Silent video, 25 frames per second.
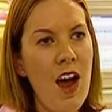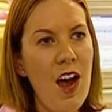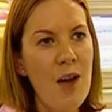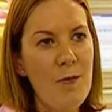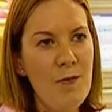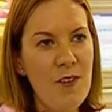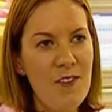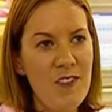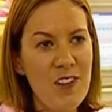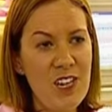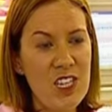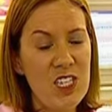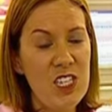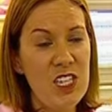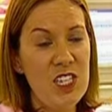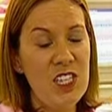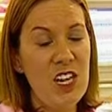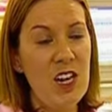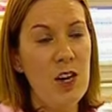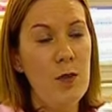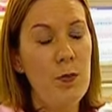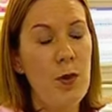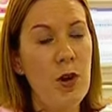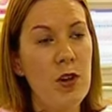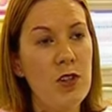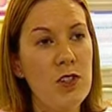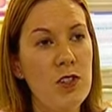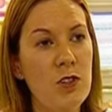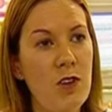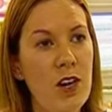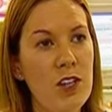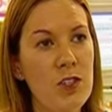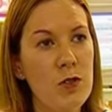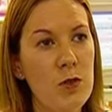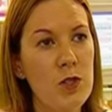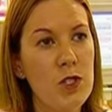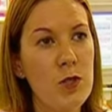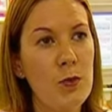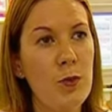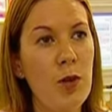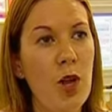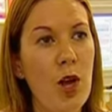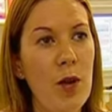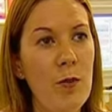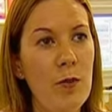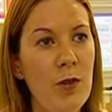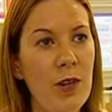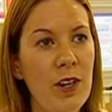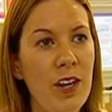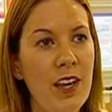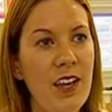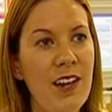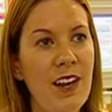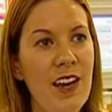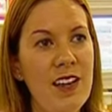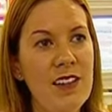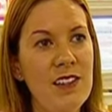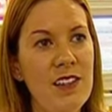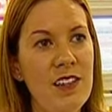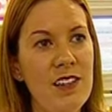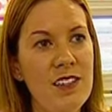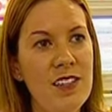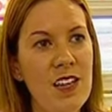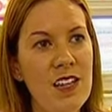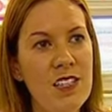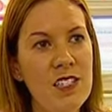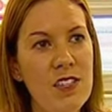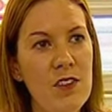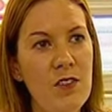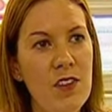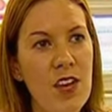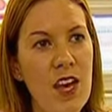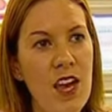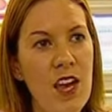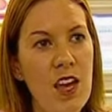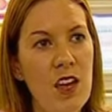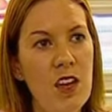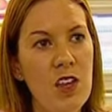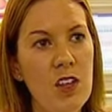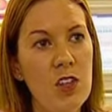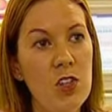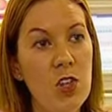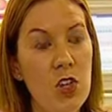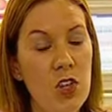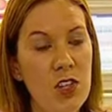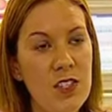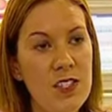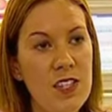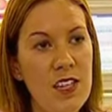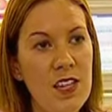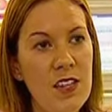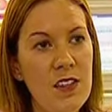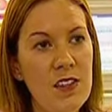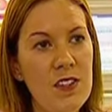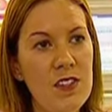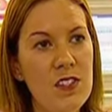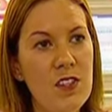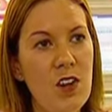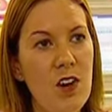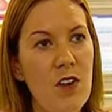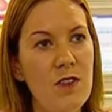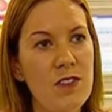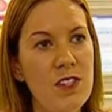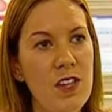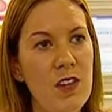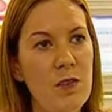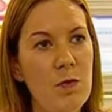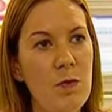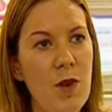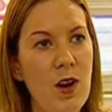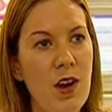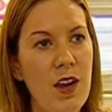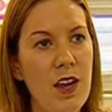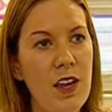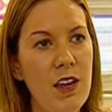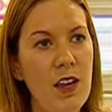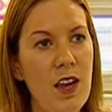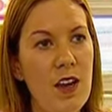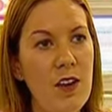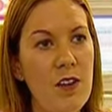I've actually done a postgraduate diploma in neonatal intensive care nursing, so I've done my